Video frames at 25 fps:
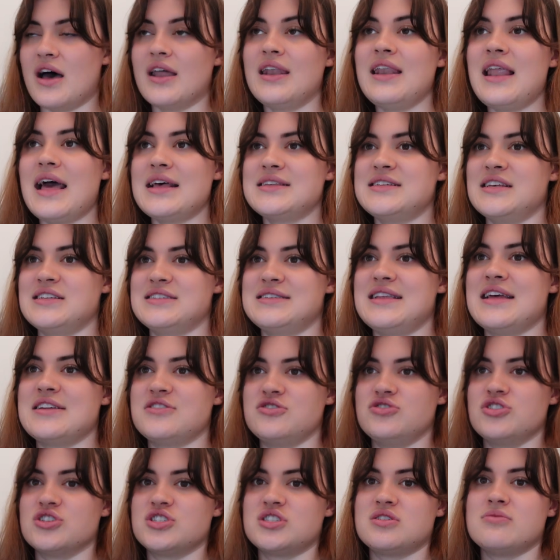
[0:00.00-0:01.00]
unless it's literally
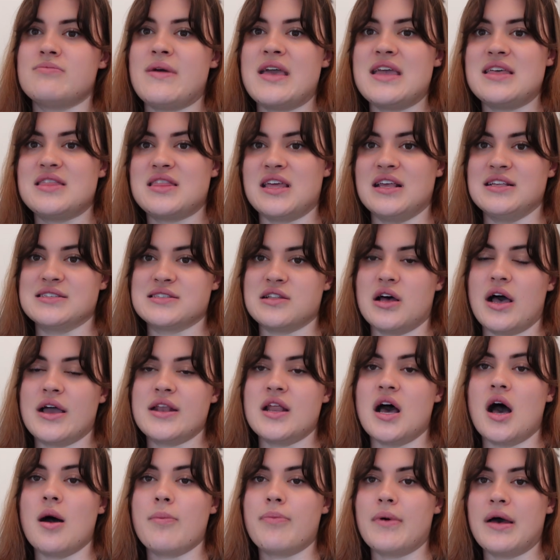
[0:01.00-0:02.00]
just to make things
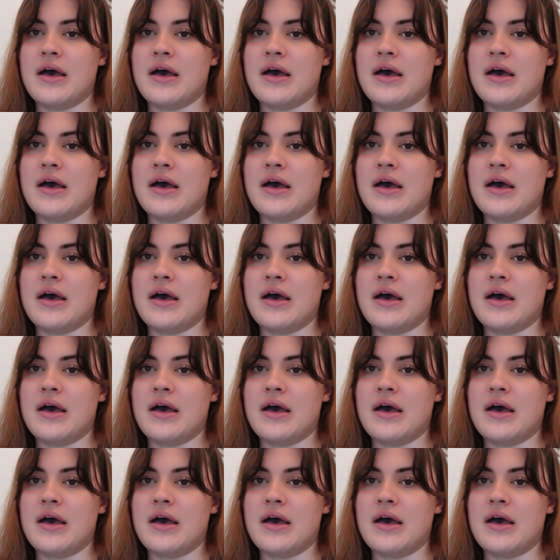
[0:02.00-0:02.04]
line up.